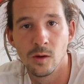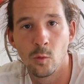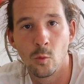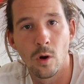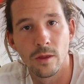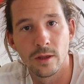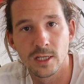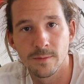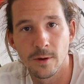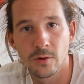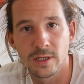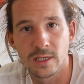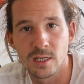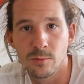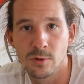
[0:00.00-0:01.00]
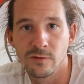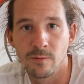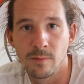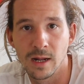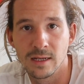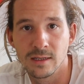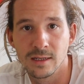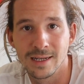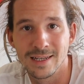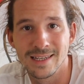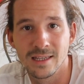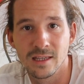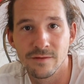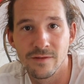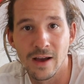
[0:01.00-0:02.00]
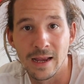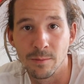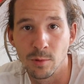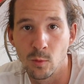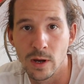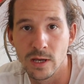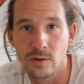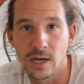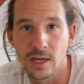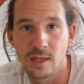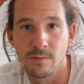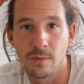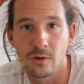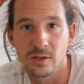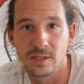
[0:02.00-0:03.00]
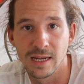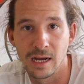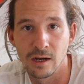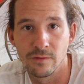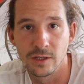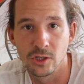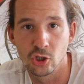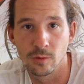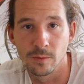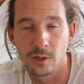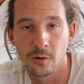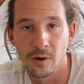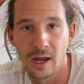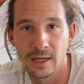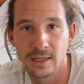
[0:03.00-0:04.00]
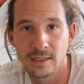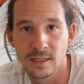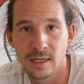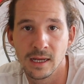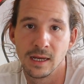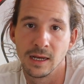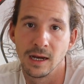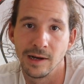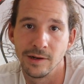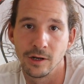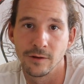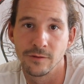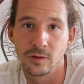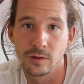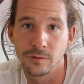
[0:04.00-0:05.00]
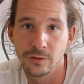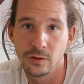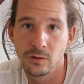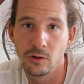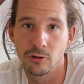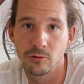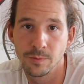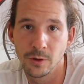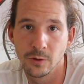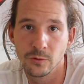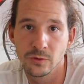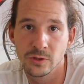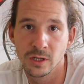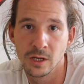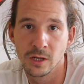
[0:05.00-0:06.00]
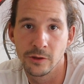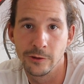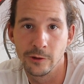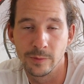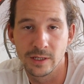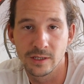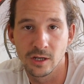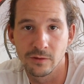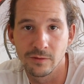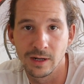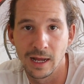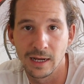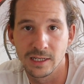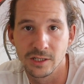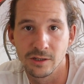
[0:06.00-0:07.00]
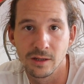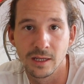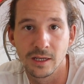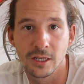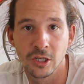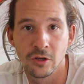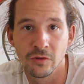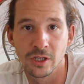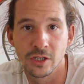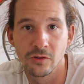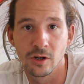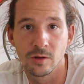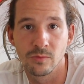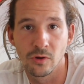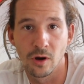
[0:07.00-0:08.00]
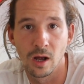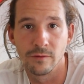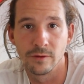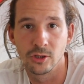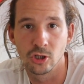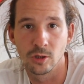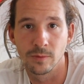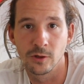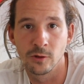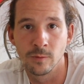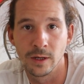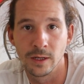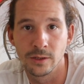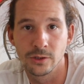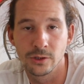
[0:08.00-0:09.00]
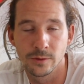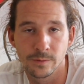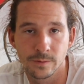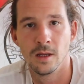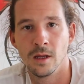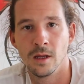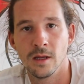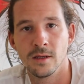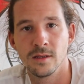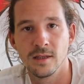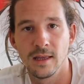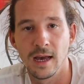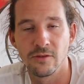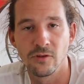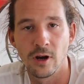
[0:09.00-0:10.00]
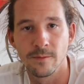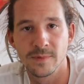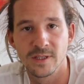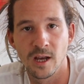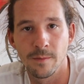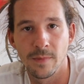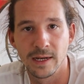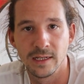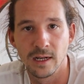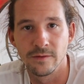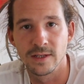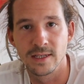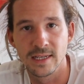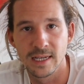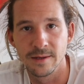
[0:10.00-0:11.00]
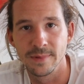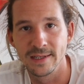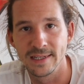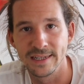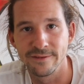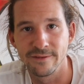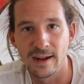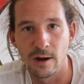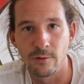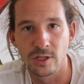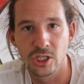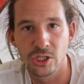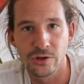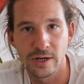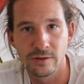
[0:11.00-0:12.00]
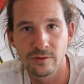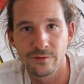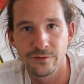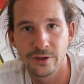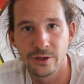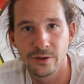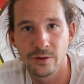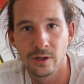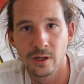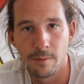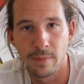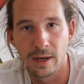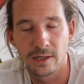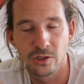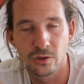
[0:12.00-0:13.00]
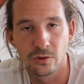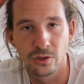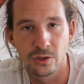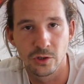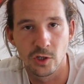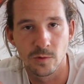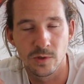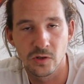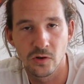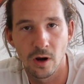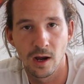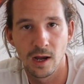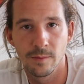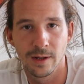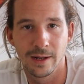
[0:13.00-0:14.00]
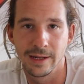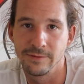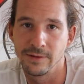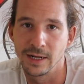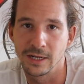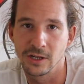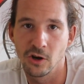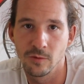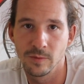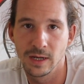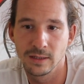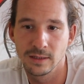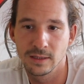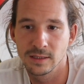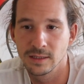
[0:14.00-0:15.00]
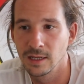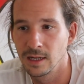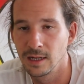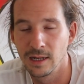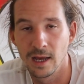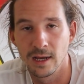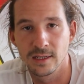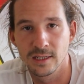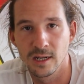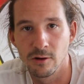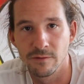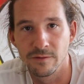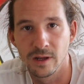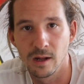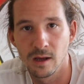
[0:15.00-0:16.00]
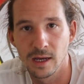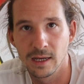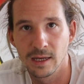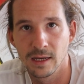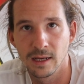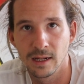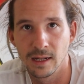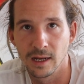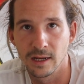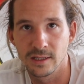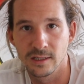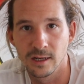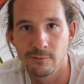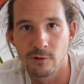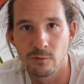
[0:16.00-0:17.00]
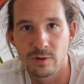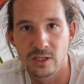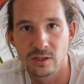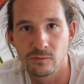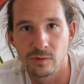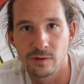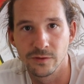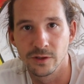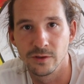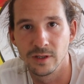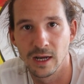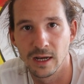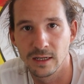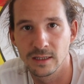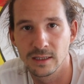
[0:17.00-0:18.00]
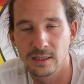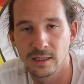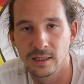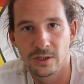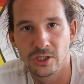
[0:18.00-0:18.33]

While the smoke is smooth and pleasant, it's in the vape where you'll get the most out of this tropical haze, and after a few long pulls, you'll be so relaxed you'll think you're on your own private tropical beach. So that wraps up another CBD flower strain review. And make sure you subscribe, leave any comments, let us know if you like it, let us know what we should review next.